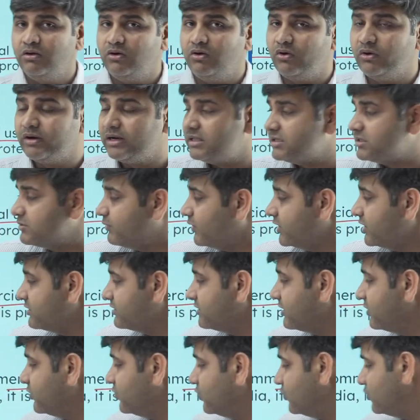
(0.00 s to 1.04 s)
Or else what is
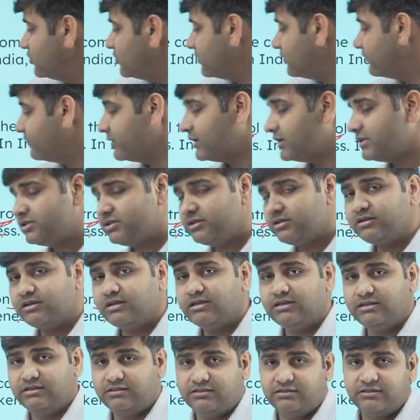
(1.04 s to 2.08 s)
the use of a
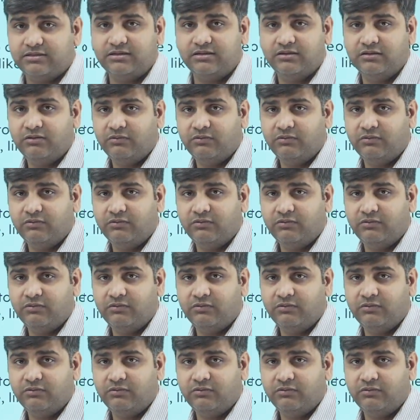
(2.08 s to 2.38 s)
journalist?